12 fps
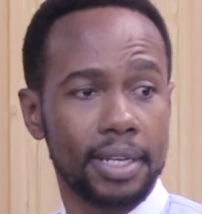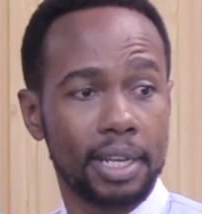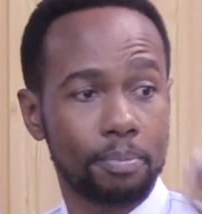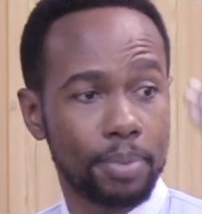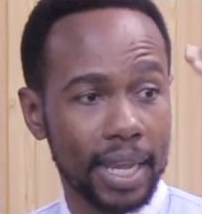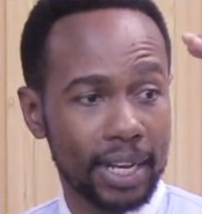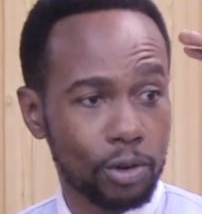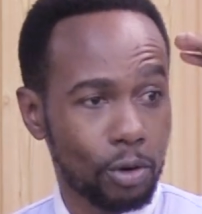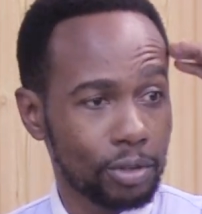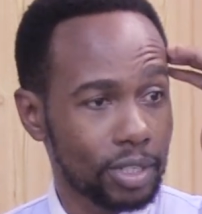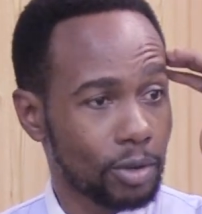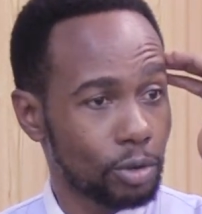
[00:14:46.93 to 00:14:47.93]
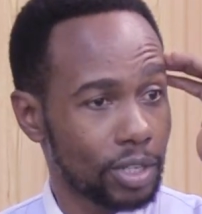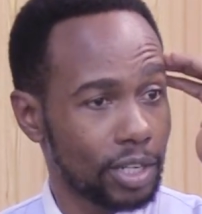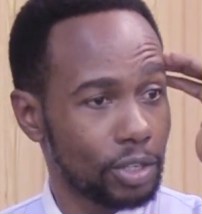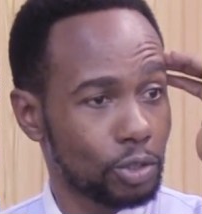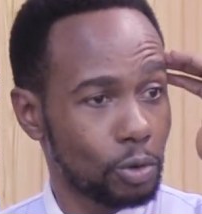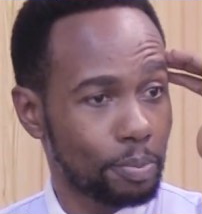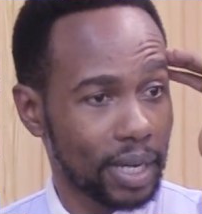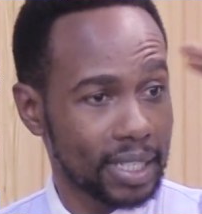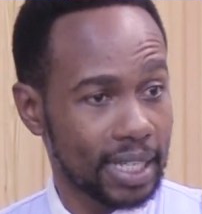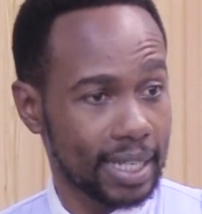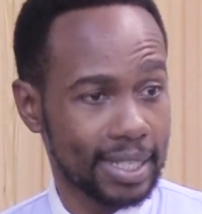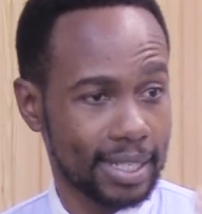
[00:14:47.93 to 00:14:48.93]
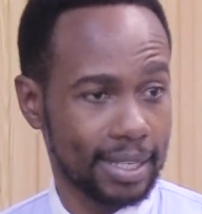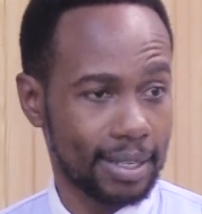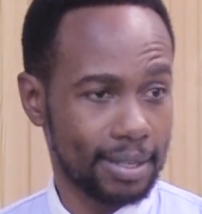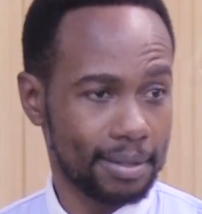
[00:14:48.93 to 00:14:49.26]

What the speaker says: the pain continues to persist.